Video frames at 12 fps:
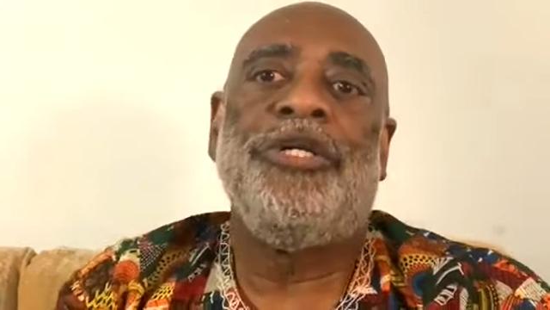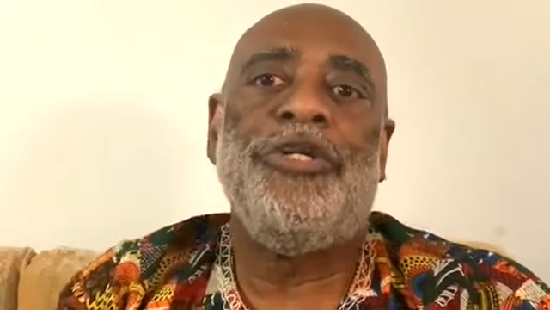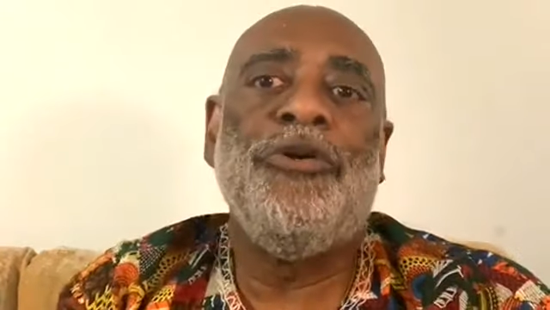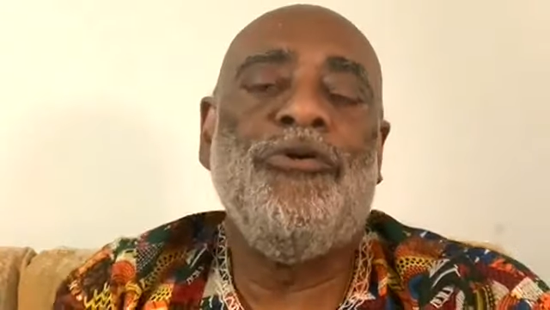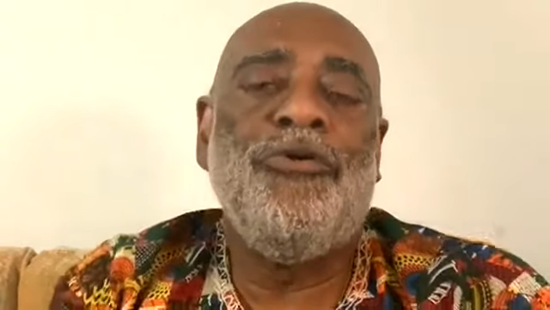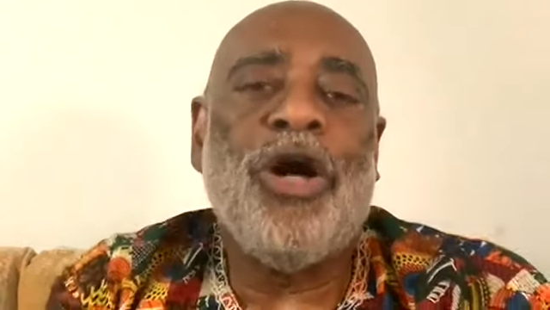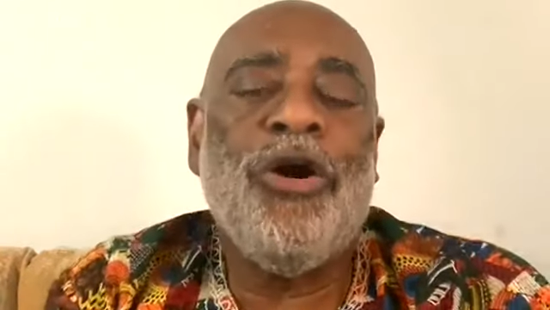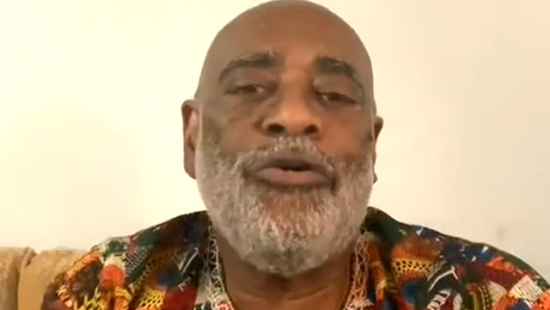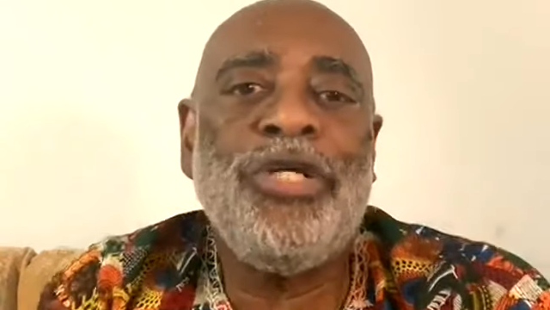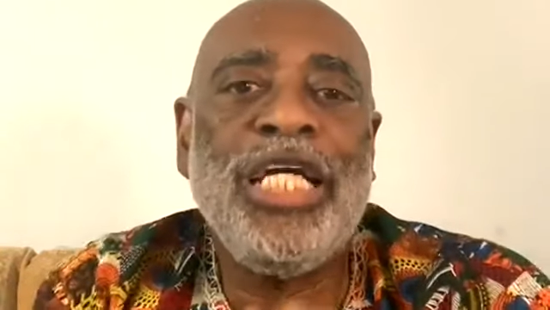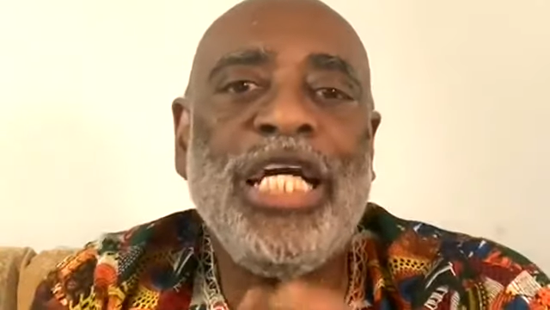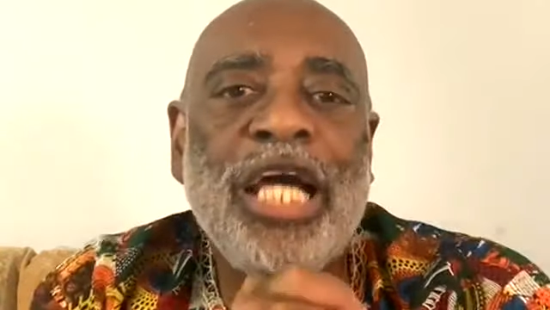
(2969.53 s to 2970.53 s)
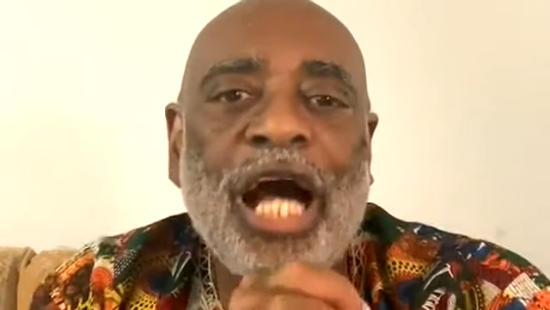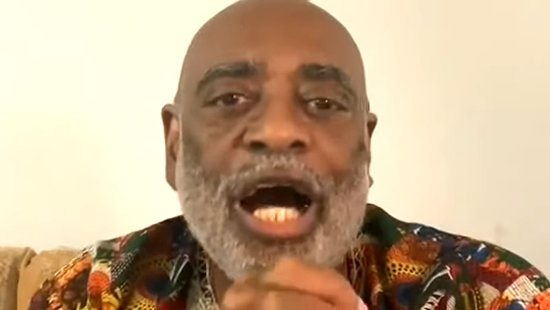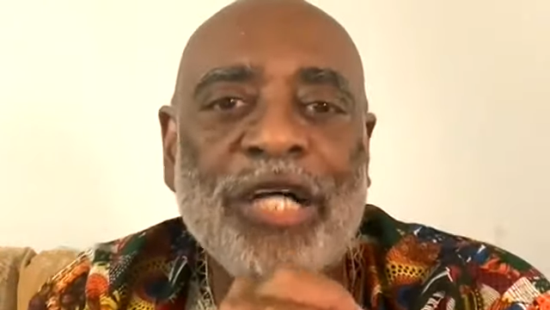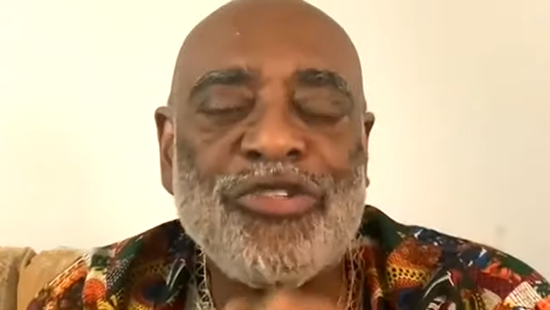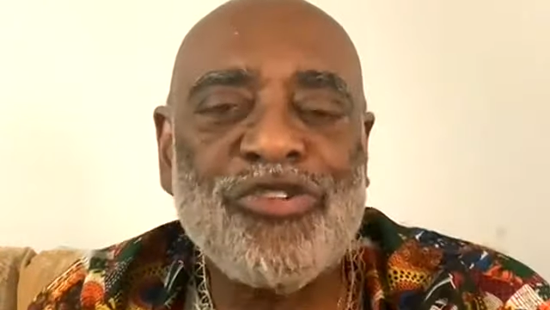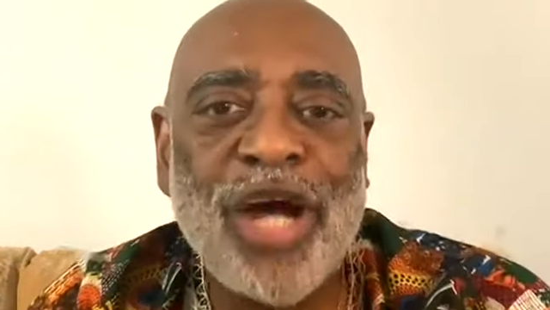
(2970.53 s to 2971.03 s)
You only
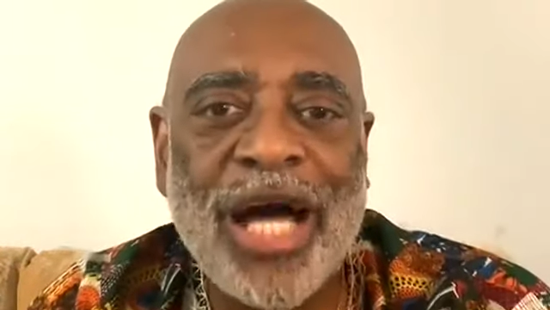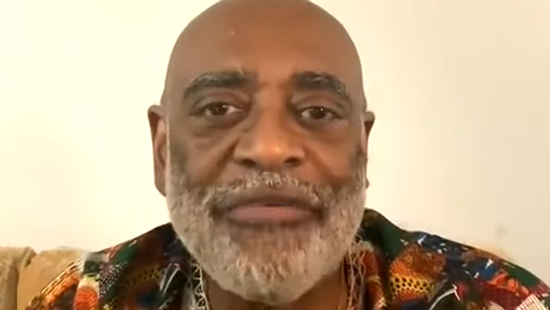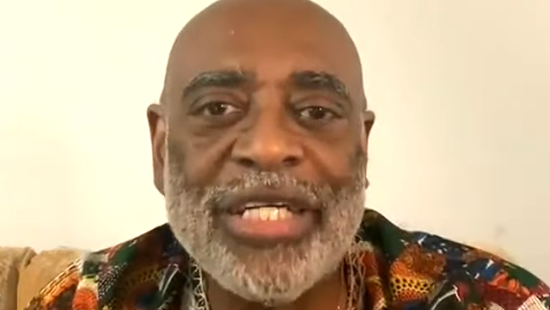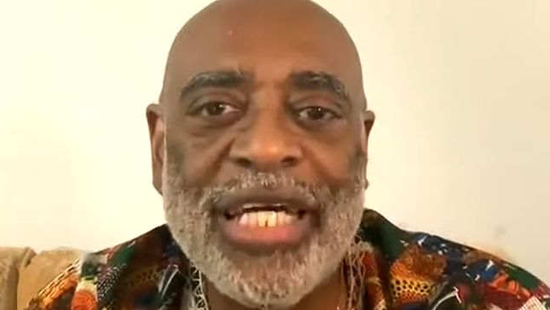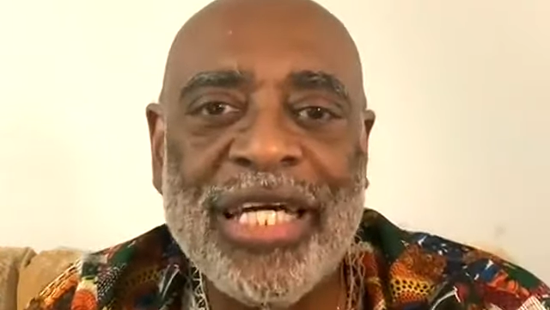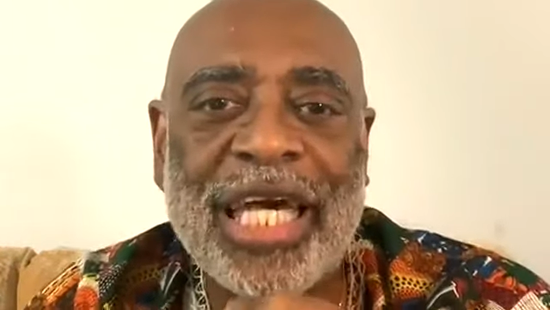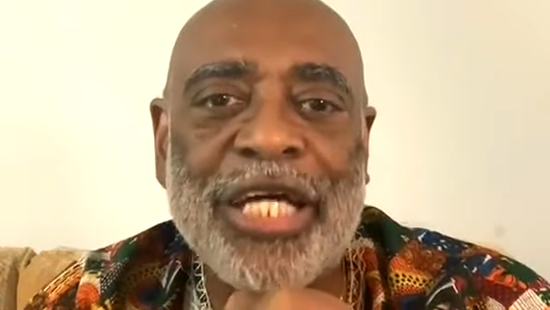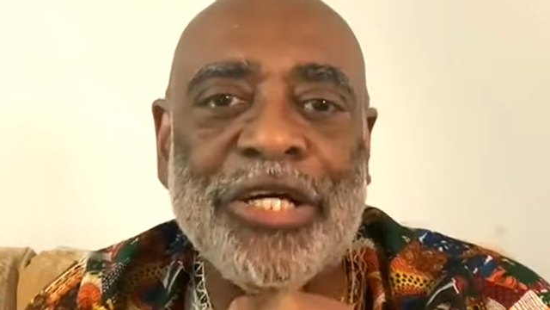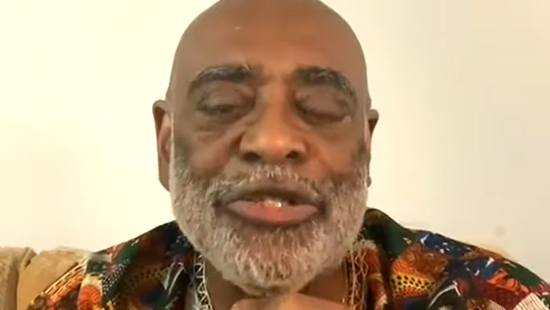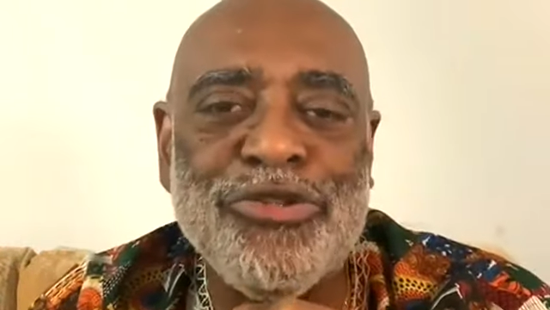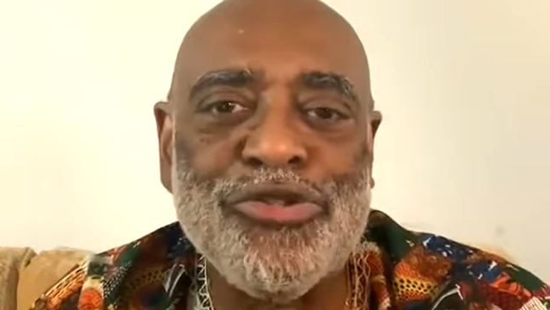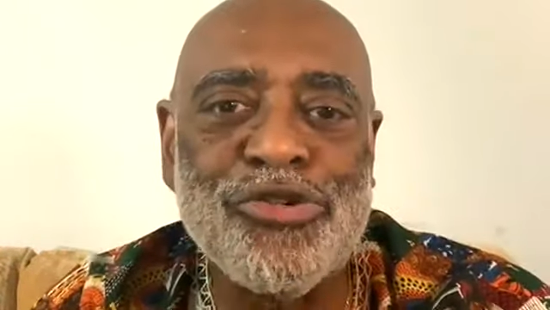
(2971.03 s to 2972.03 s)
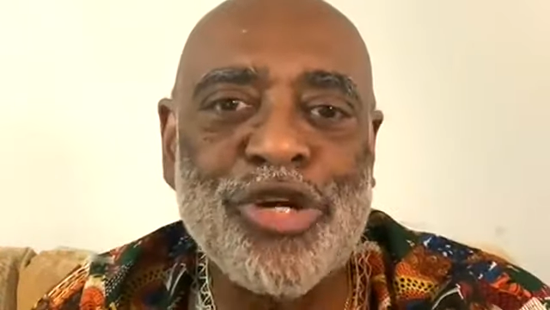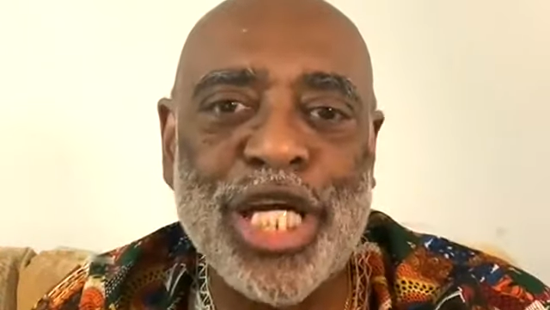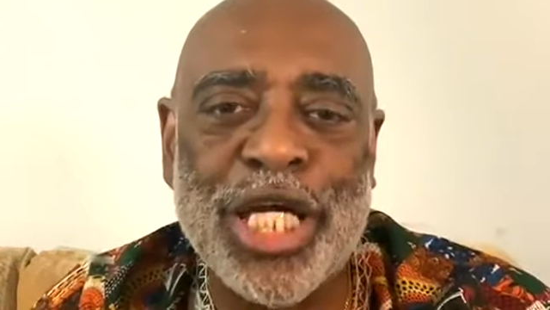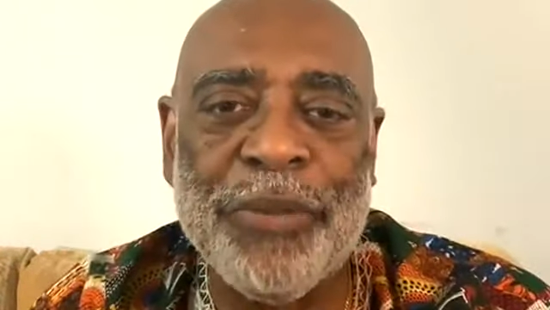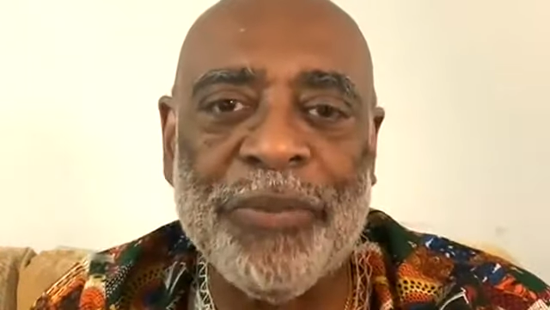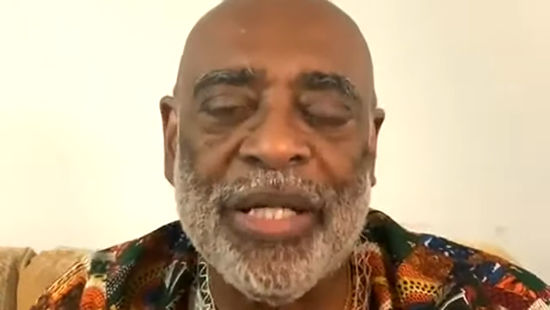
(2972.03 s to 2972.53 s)
are traveling in a
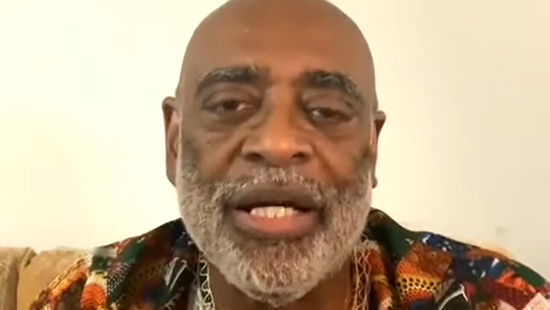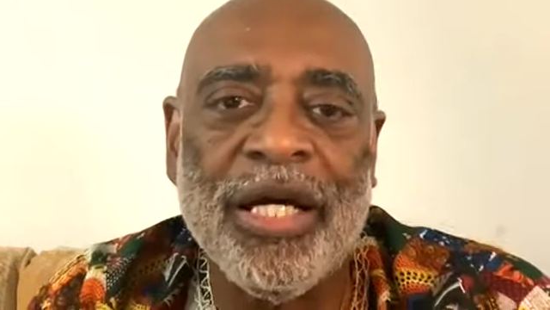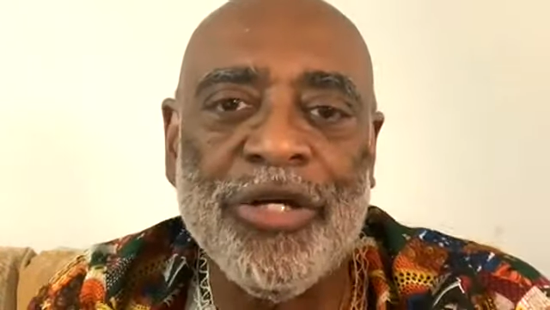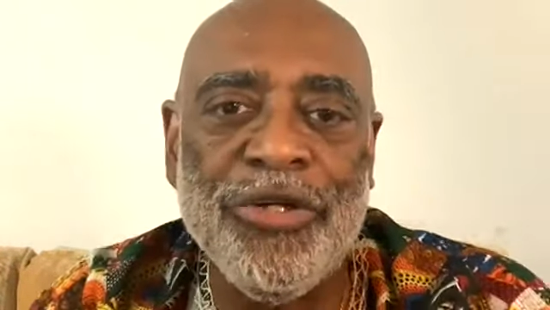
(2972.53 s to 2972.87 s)
dream.